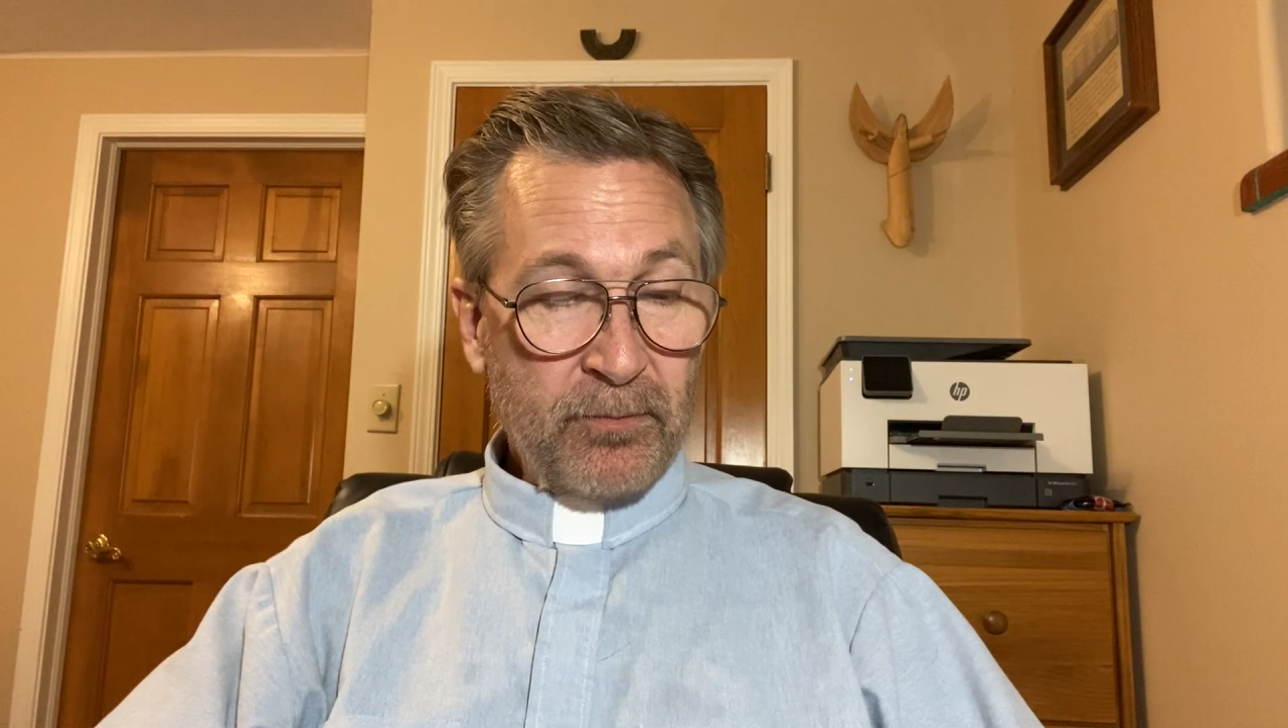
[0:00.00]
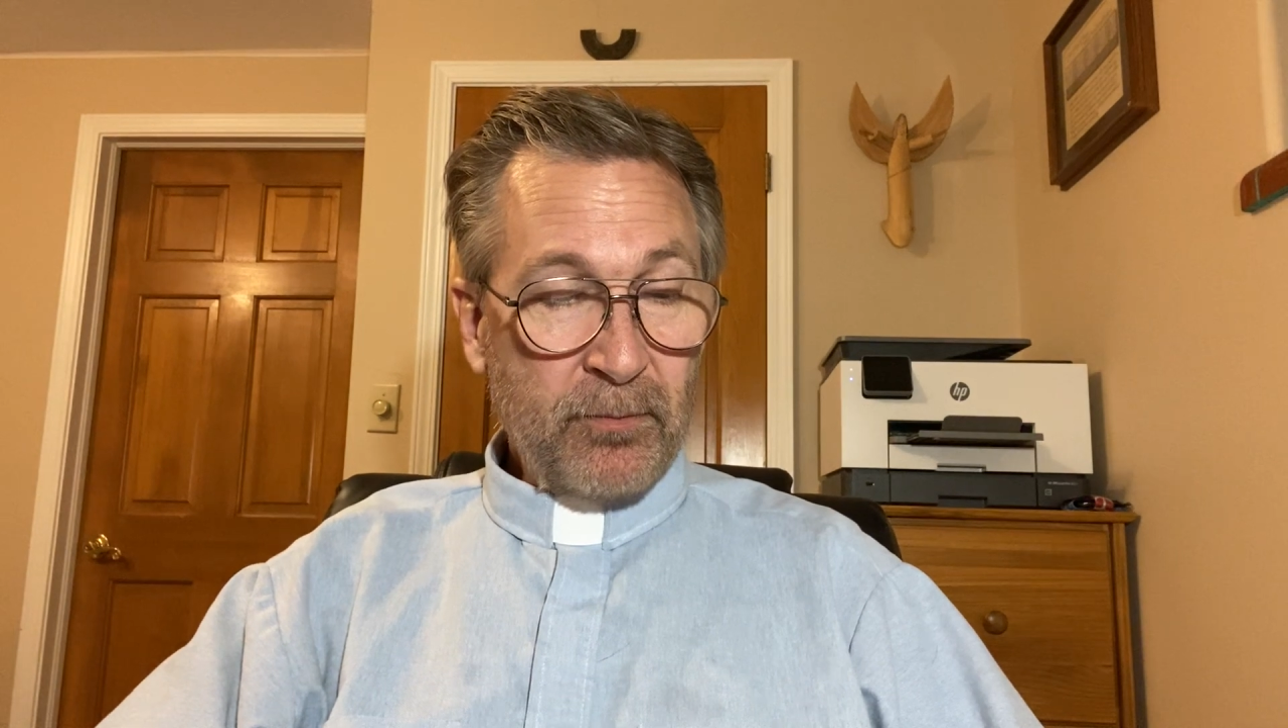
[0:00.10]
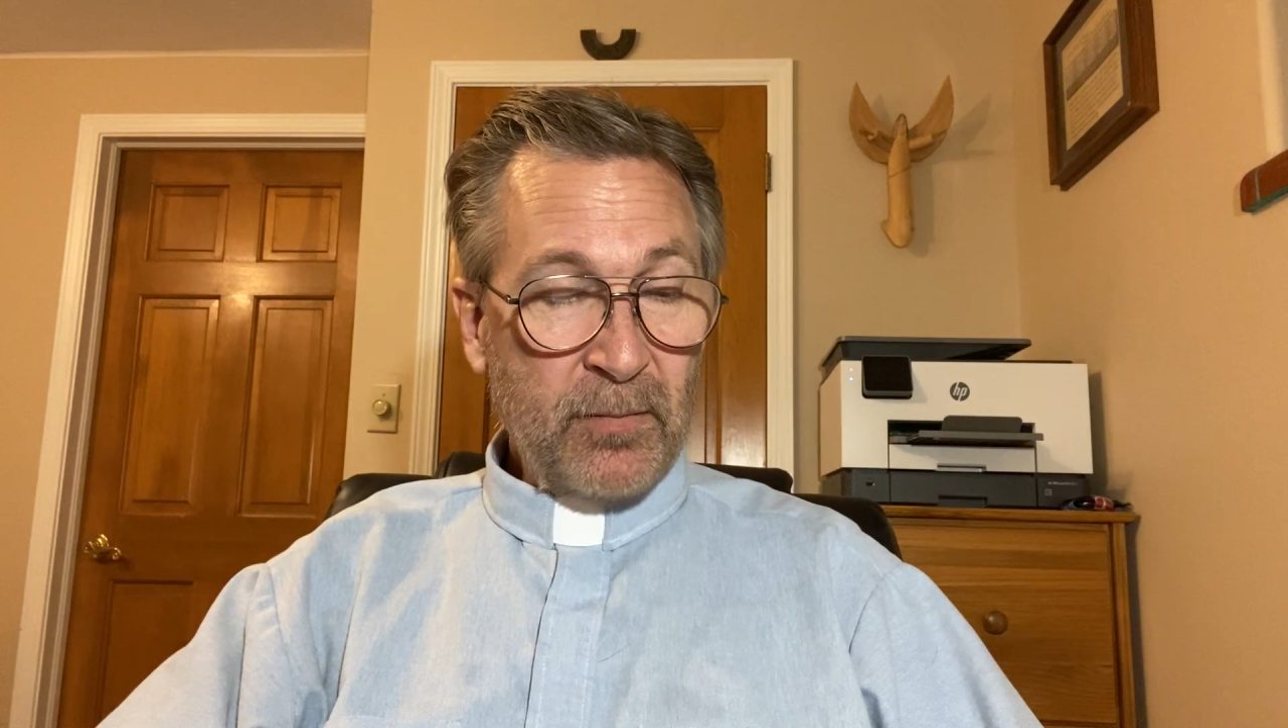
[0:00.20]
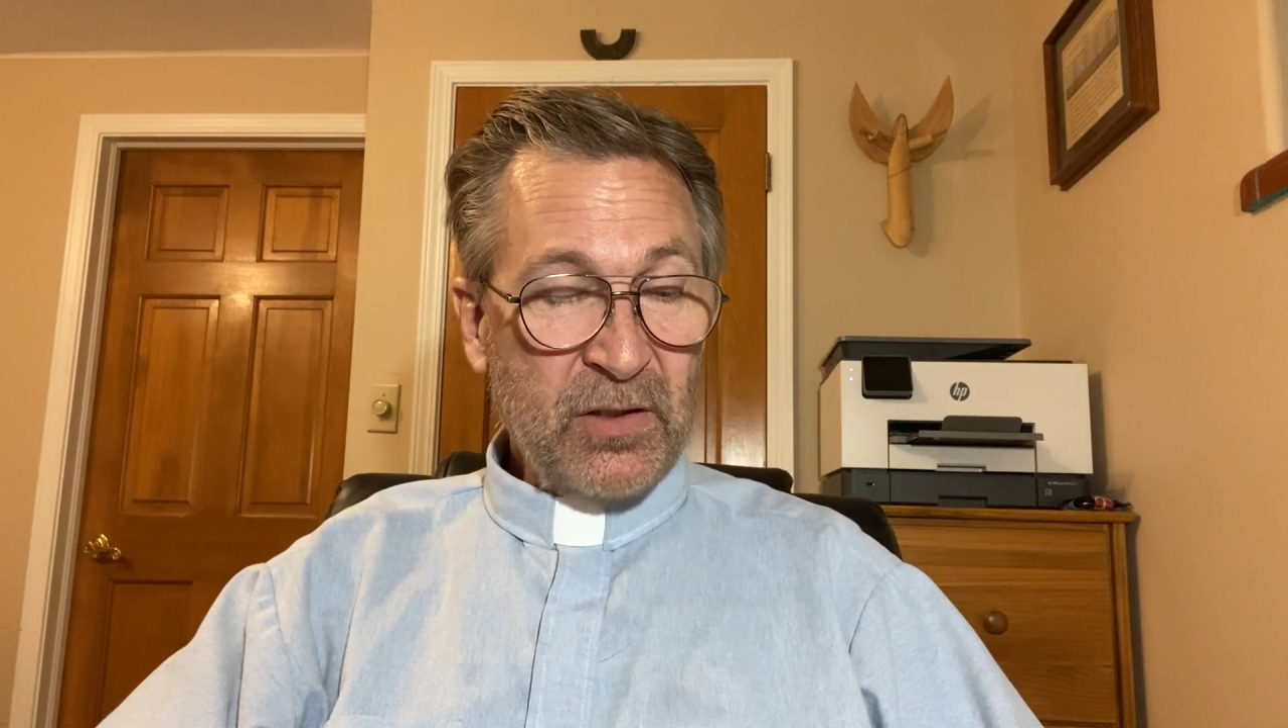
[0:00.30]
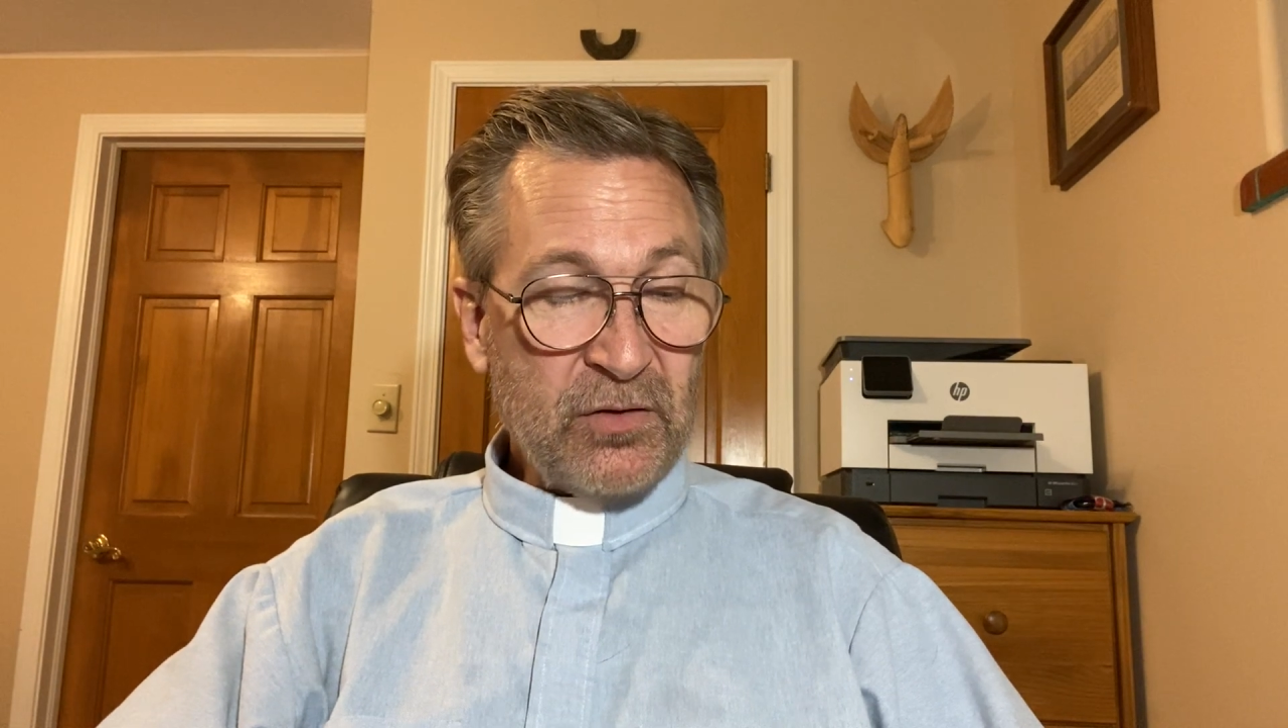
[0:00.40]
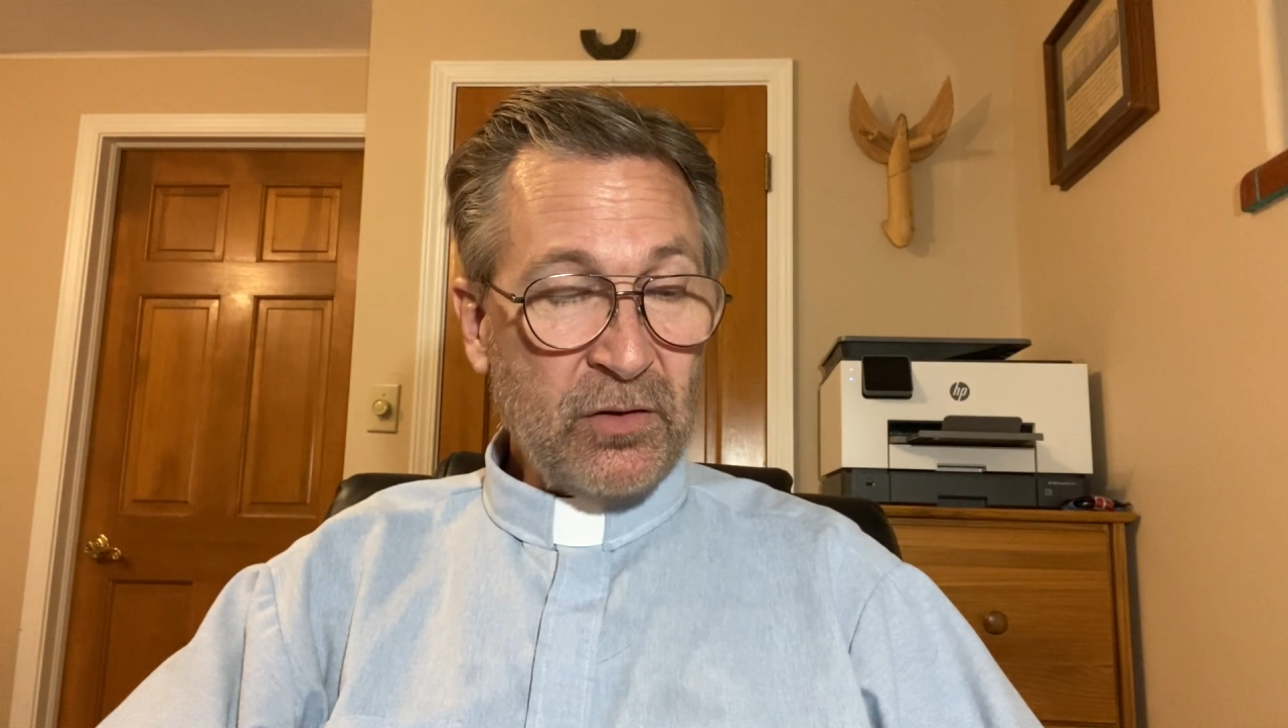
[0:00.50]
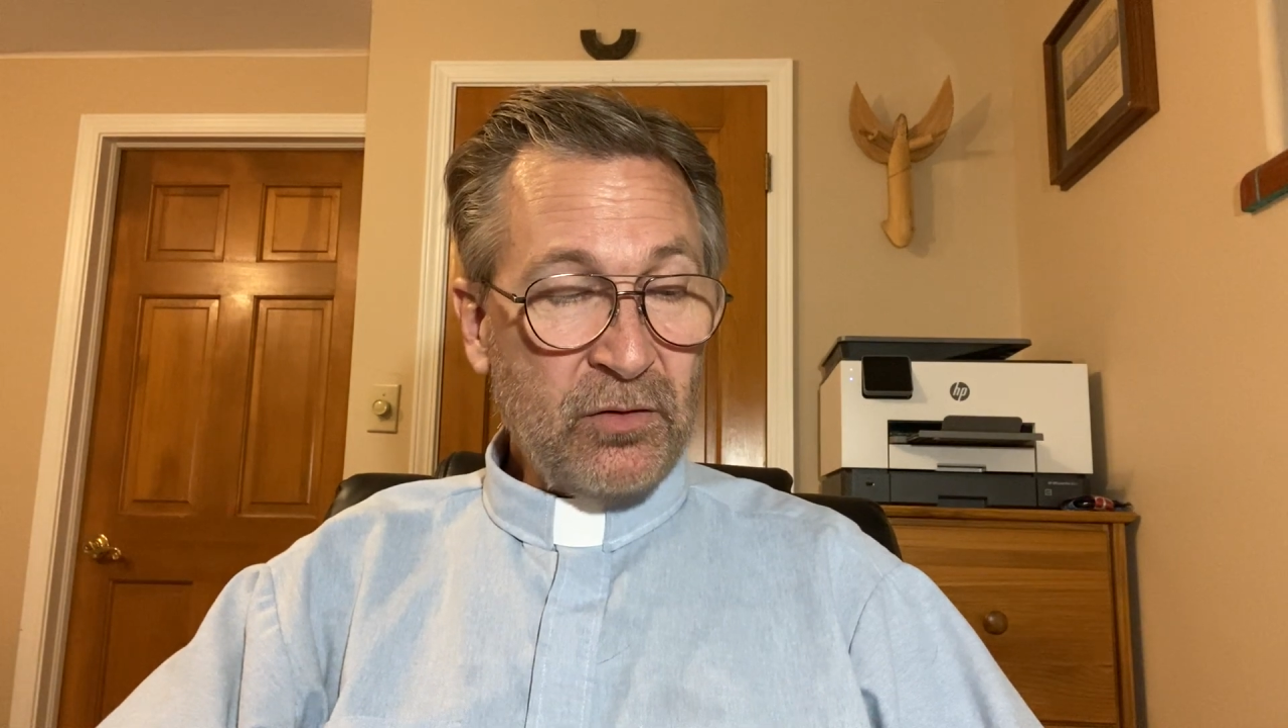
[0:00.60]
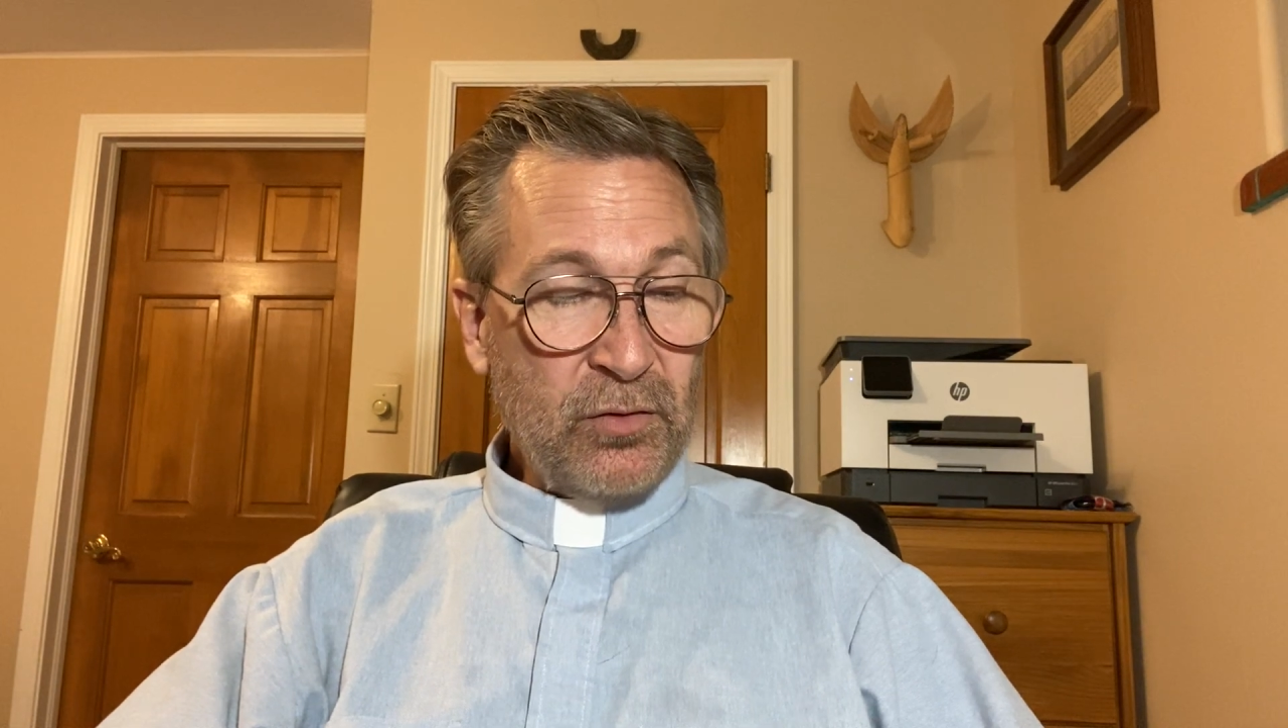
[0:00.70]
"Mr.